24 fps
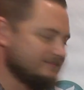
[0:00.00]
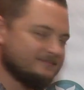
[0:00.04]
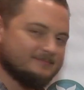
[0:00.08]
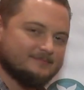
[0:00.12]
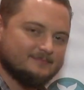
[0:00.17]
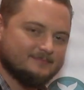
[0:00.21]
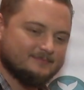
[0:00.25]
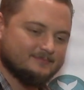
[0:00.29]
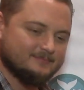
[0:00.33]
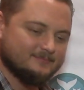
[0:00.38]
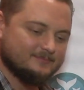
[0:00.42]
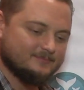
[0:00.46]

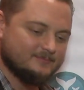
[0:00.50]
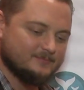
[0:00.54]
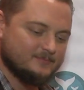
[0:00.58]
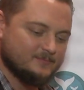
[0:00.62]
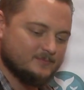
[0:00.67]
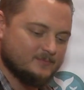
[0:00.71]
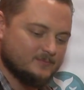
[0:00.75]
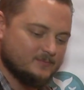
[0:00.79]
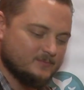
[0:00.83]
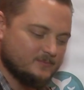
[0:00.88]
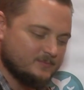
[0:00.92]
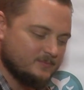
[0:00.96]

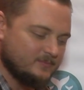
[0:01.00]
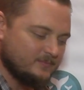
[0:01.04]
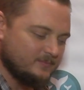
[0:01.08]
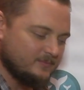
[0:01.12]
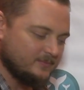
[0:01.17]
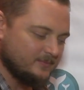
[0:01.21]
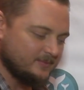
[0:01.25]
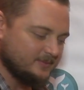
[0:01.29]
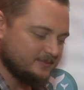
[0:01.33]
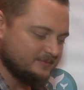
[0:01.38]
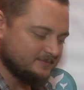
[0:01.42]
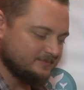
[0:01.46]

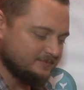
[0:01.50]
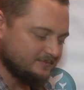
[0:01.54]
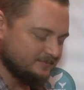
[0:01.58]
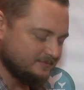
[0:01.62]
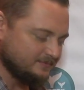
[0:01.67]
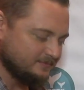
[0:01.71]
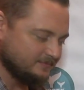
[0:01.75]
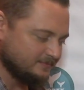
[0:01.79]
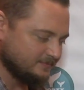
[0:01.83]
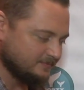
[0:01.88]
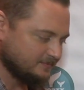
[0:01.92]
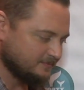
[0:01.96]

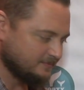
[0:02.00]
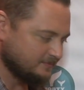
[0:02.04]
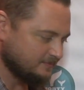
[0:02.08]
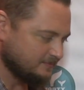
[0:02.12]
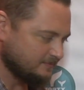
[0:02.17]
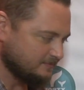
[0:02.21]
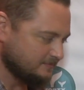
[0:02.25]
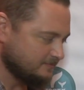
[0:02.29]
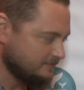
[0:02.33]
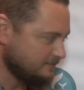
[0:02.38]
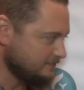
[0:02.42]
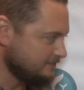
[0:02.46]

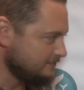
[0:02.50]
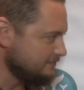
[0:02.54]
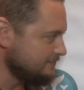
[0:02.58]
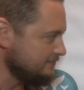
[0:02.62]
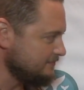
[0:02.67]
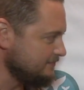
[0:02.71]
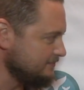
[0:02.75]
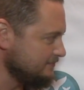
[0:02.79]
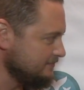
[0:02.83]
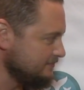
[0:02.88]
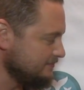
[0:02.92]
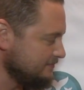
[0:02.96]

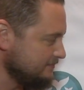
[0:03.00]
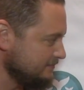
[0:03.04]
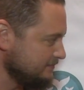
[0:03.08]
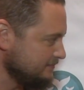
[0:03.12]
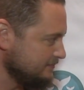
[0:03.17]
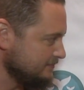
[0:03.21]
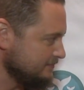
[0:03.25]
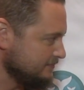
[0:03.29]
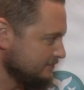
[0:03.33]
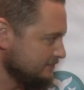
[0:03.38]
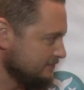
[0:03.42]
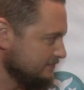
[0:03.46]

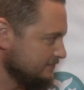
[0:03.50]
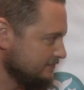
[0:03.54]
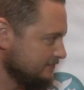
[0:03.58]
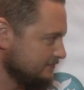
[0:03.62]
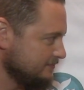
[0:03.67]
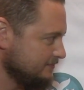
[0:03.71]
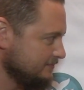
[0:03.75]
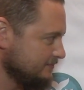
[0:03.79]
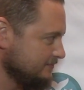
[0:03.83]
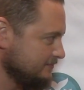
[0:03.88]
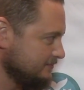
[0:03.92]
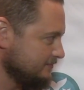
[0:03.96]

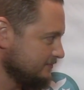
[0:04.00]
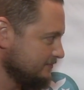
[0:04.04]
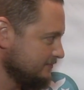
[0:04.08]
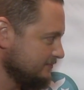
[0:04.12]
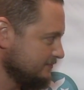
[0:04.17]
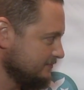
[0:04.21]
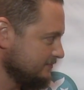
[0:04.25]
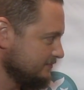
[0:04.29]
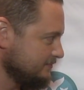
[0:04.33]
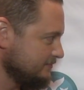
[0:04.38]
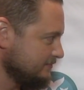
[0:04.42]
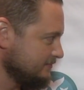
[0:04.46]

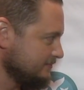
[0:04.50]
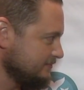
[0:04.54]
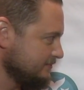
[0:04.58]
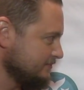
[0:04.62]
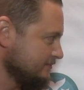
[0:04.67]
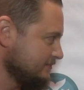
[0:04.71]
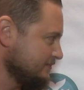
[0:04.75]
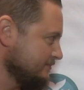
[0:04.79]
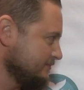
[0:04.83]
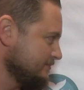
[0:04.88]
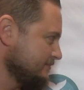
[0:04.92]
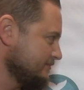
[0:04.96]

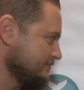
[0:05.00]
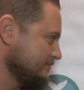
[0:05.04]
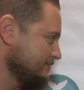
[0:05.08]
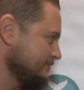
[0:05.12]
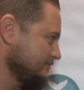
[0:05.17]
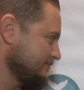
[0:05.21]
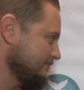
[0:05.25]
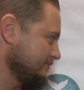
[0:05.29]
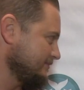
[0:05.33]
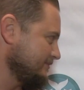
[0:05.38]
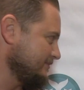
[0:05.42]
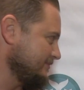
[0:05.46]

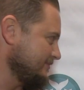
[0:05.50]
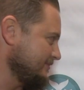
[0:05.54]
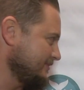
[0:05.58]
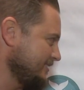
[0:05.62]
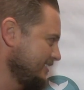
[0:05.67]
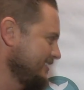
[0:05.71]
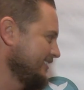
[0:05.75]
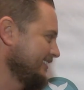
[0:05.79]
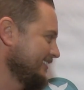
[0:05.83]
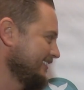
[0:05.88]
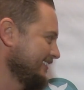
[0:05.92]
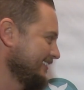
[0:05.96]

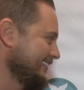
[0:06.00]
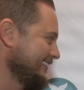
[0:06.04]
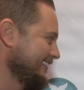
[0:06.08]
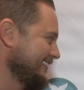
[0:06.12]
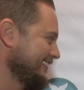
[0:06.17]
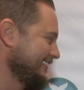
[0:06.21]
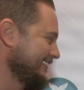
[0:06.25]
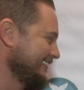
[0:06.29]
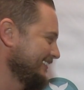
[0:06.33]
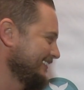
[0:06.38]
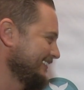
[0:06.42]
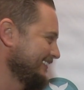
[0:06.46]

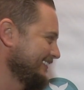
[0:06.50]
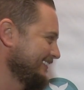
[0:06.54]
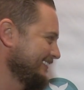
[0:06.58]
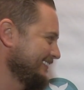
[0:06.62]
This person isn't speaking.